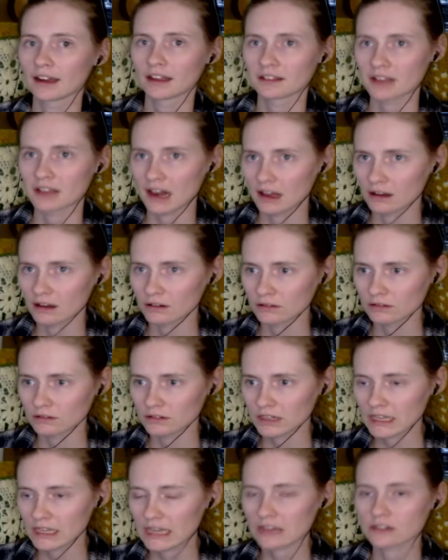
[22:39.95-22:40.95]
that'll
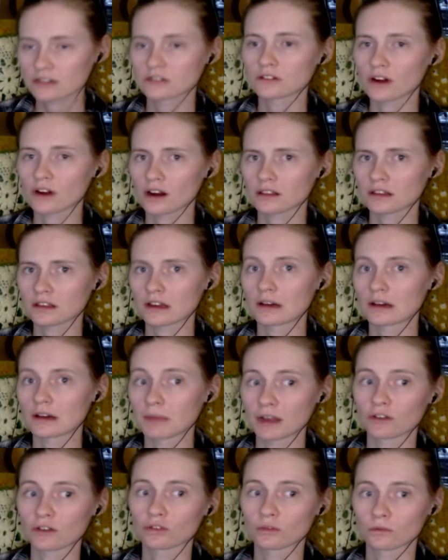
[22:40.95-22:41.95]
kickstart a
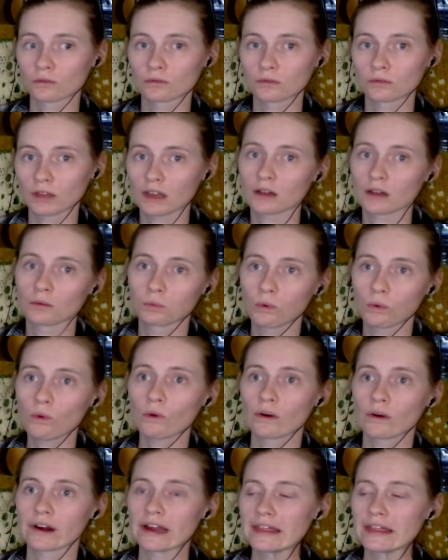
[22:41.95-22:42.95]
major like a
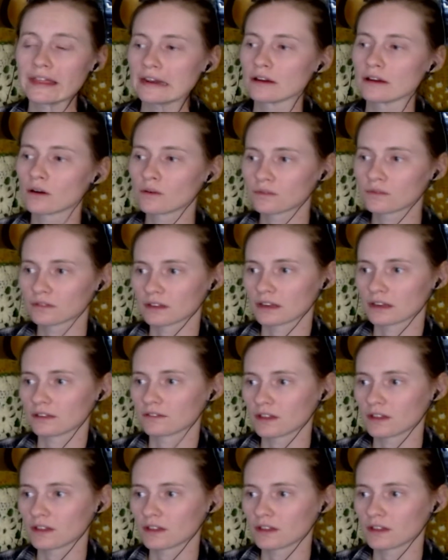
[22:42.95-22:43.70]
war, and then hopefully,